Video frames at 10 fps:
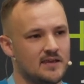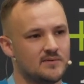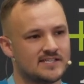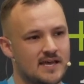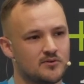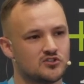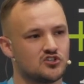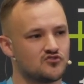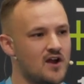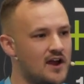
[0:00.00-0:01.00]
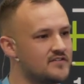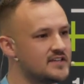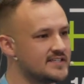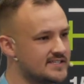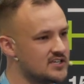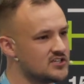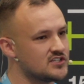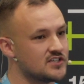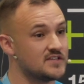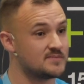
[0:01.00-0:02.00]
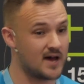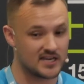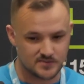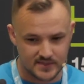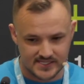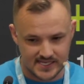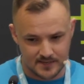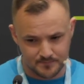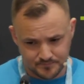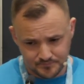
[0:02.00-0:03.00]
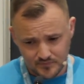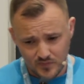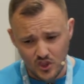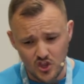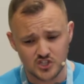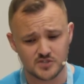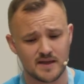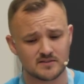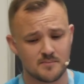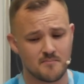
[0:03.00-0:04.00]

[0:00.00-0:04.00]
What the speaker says: he was able to drive the decisions of his management team to be able to